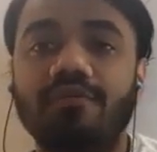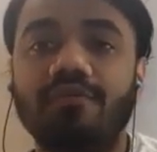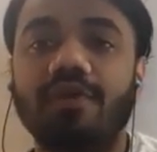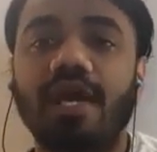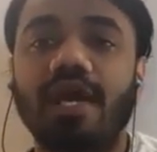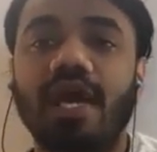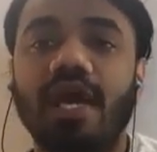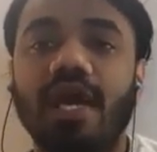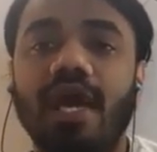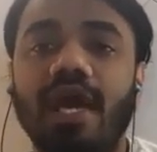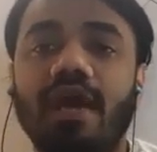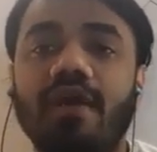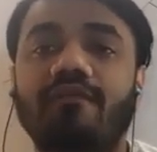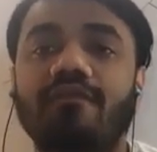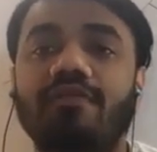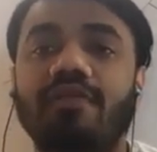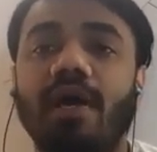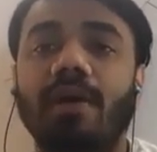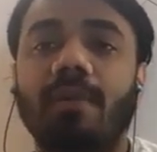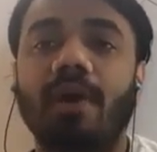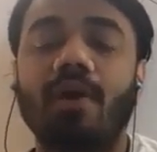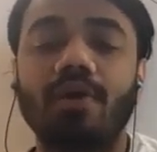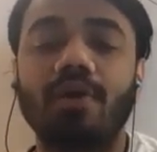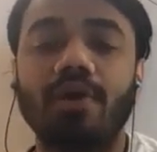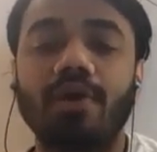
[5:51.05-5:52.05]
So when we
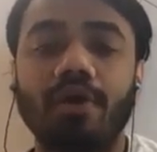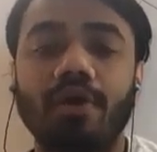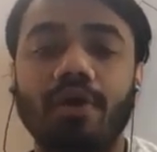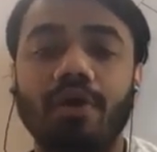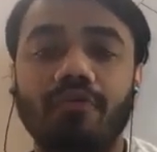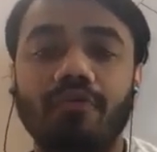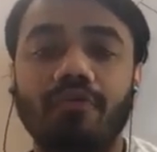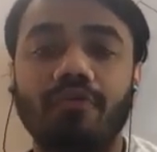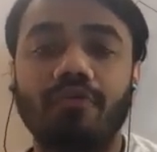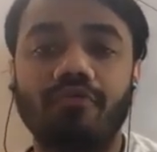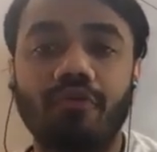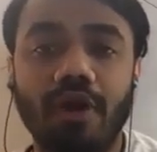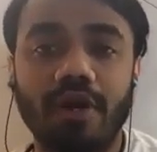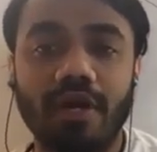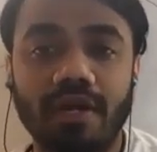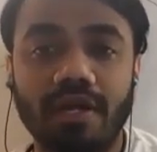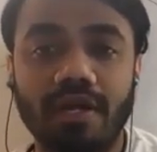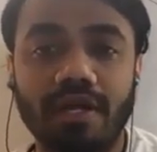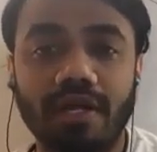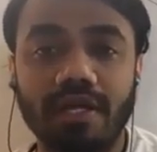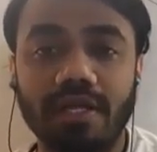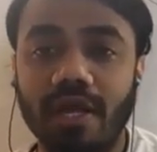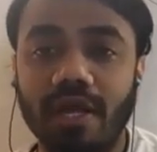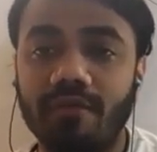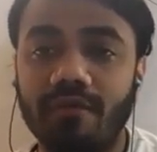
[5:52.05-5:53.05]
have the amount of
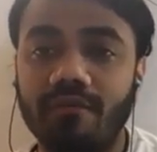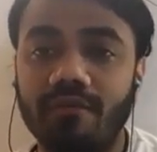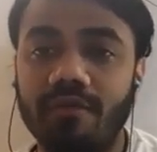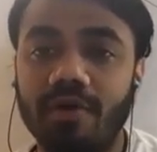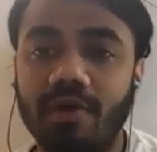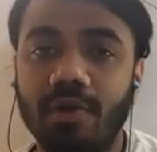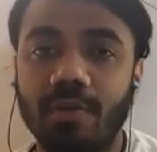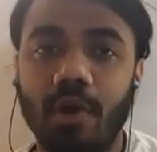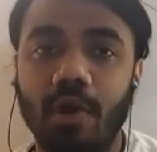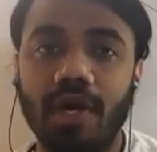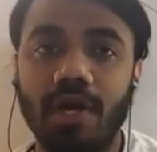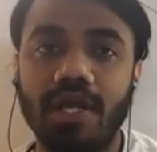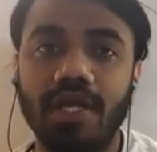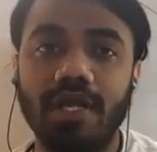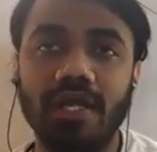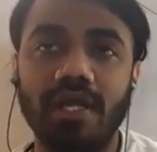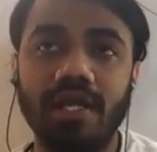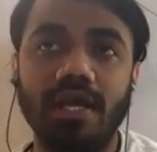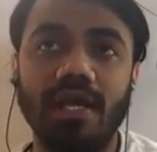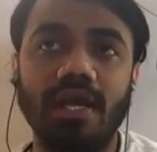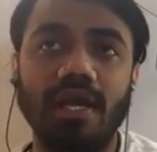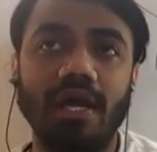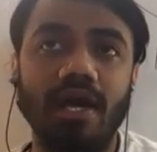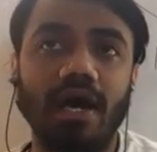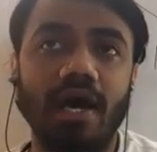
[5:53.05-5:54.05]
water in our
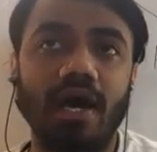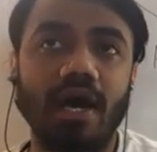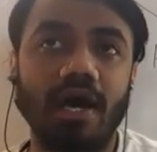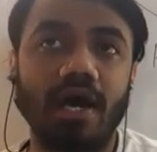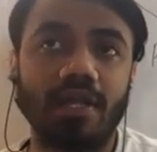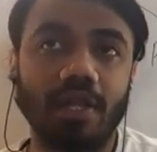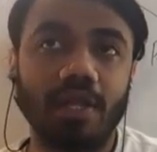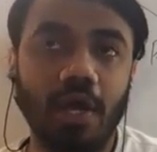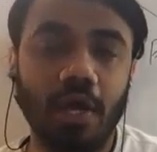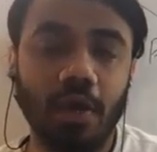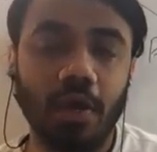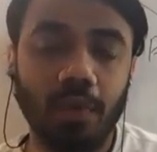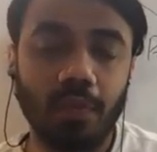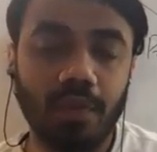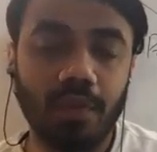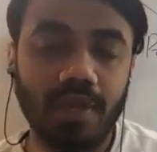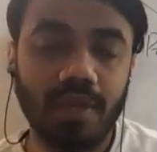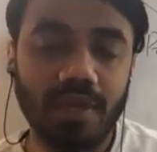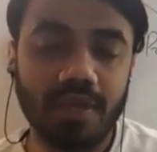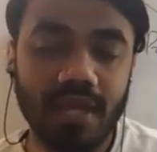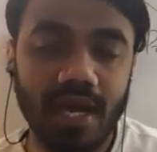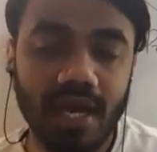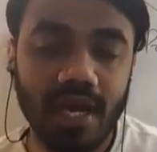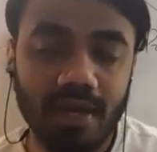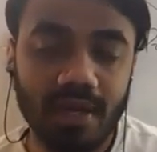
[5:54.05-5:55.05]
body,
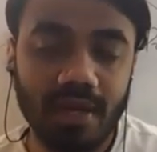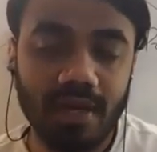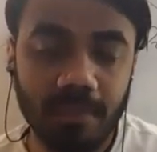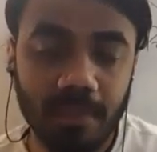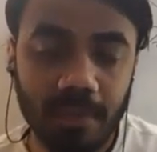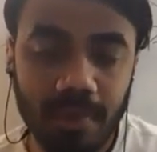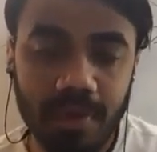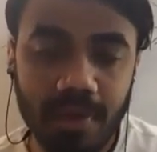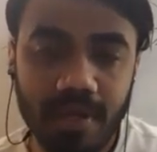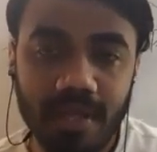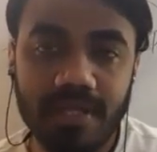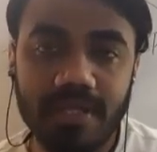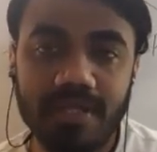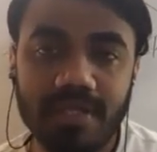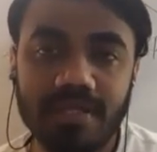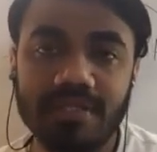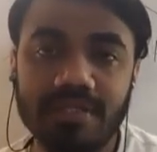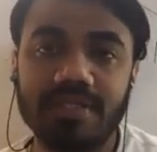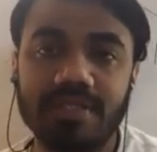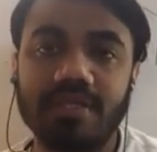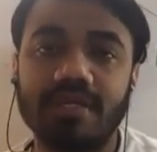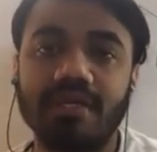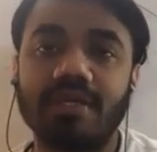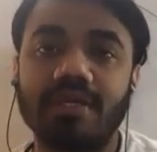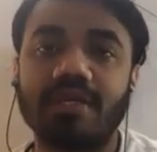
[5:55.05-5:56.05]
along with that
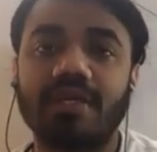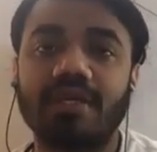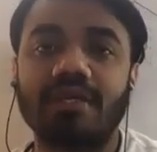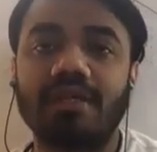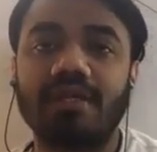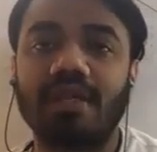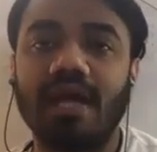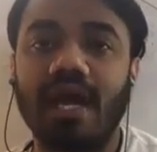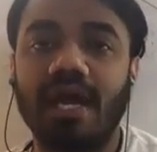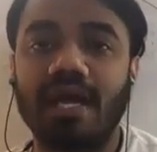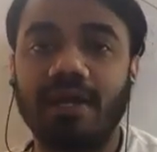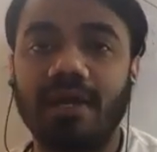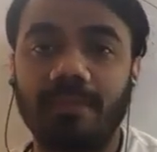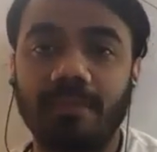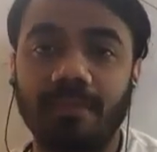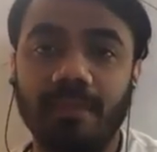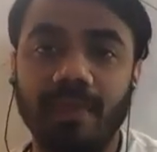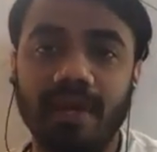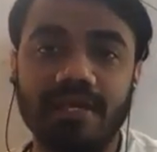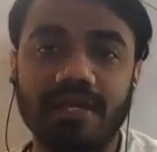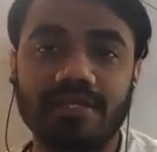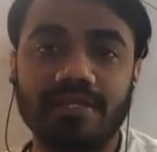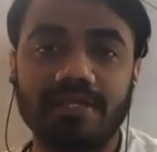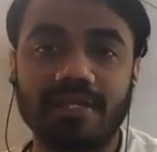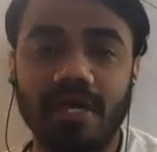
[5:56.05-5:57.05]
protein,
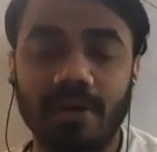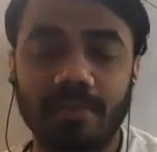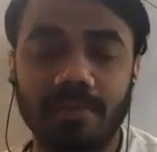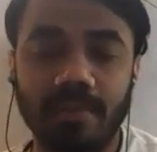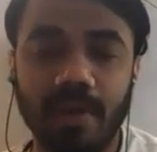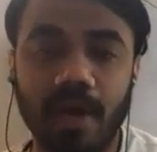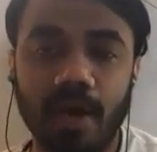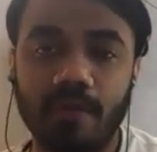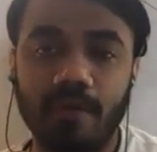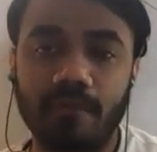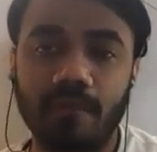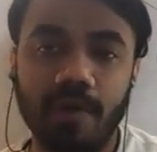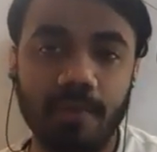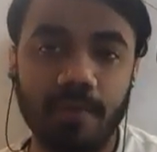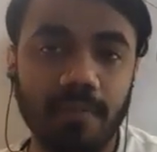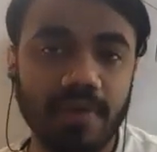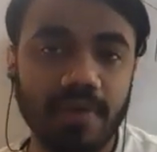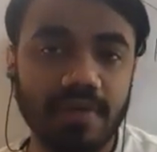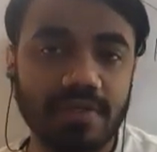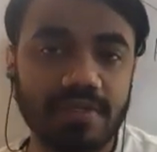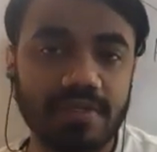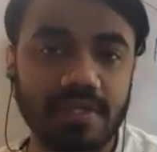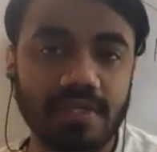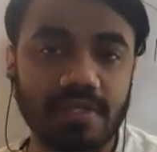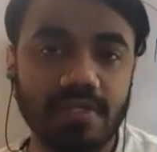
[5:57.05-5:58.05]
that makes up our
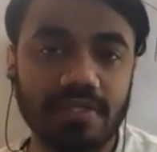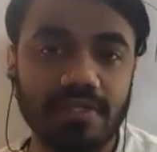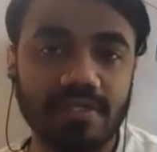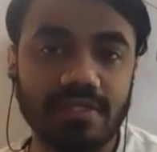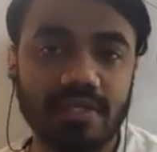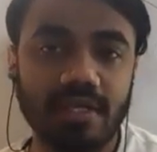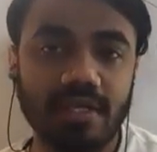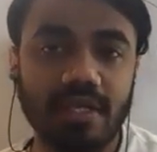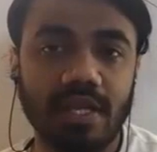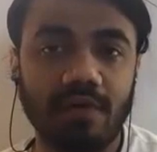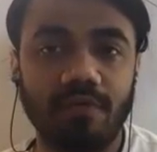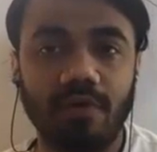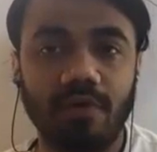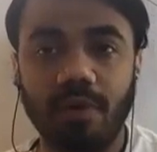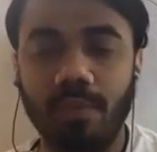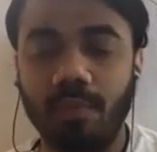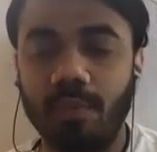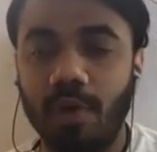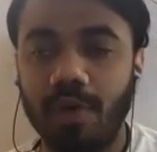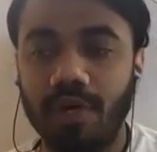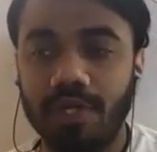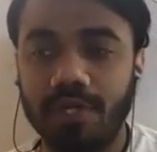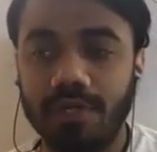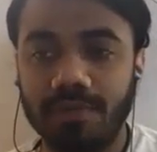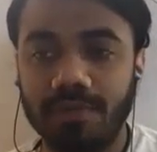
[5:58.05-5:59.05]
muscles in our
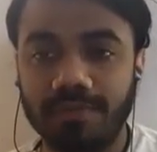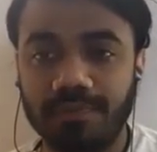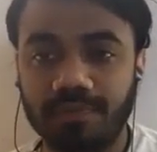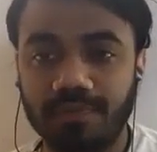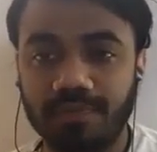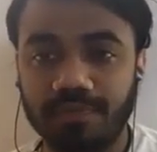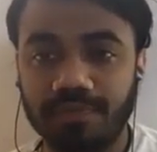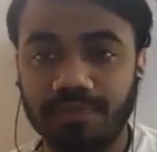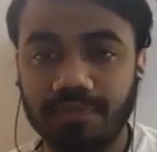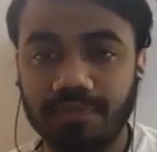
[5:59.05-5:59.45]
body.